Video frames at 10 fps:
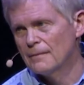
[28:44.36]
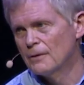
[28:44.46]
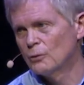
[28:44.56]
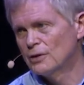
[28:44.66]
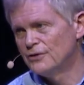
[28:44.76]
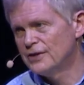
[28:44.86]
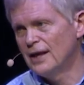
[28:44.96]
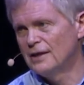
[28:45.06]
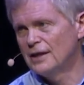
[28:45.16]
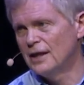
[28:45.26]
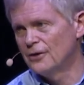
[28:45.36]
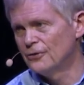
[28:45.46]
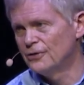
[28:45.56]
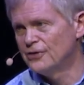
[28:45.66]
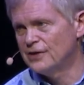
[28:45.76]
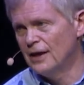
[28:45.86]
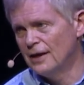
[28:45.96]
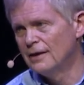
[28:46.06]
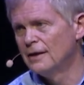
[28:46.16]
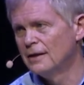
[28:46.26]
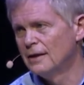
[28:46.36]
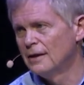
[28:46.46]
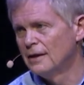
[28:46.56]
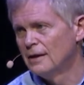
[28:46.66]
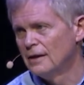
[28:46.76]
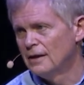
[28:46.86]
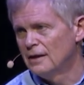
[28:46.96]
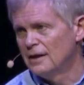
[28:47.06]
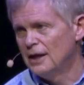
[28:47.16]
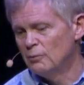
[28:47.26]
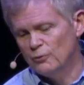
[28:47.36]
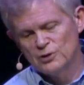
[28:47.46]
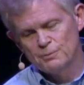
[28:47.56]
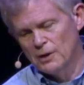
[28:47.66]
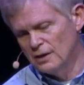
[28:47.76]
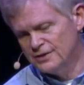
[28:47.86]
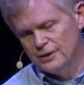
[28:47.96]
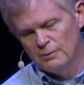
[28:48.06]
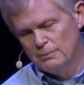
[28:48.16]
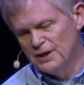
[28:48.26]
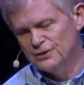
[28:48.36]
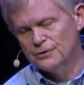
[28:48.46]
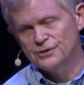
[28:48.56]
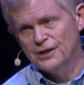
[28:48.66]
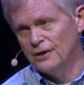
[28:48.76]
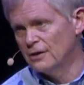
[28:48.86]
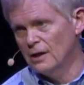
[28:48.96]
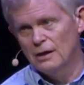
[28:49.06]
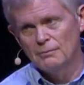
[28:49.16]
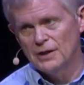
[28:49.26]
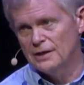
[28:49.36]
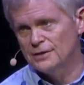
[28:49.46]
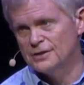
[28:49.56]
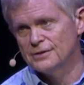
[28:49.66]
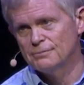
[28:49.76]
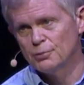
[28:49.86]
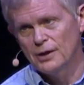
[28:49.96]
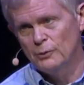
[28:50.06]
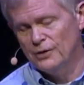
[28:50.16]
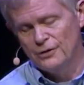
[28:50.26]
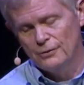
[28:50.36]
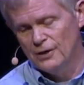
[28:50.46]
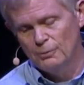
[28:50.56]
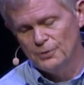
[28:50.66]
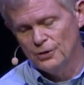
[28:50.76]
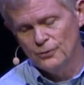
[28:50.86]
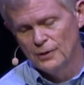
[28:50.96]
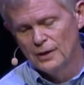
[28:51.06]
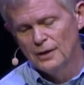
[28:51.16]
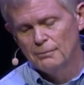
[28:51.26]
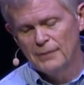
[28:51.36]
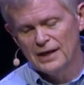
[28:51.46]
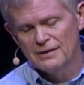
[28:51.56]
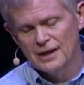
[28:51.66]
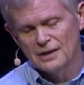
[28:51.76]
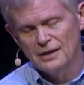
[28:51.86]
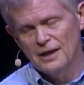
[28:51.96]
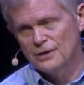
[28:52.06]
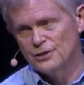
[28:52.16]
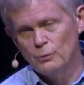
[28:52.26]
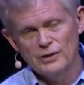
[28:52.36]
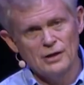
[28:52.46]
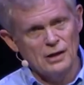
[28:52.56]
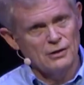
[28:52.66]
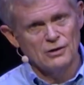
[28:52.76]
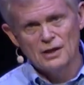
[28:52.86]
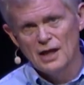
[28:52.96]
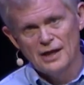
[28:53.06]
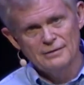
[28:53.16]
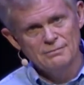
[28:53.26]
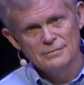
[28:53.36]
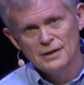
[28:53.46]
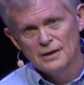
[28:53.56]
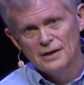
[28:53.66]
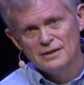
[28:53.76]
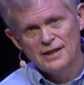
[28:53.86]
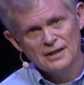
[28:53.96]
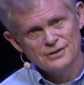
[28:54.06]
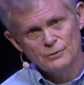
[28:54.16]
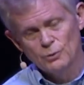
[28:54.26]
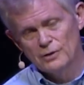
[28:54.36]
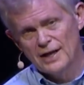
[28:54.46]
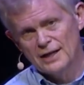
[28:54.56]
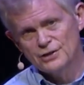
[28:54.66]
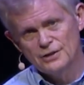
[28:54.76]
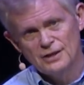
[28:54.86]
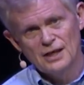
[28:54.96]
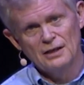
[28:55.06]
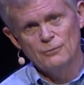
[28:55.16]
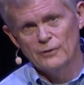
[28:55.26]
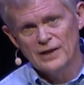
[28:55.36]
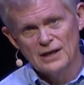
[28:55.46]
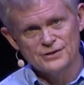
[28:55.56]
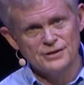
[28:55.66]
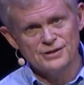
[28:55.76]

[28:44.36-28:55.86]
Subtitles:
We're going to stand together and sing Hymn of Response. There'll be ministers here. Come, let us pray with you, help you make that connection with God online. Text the word action to 94,000.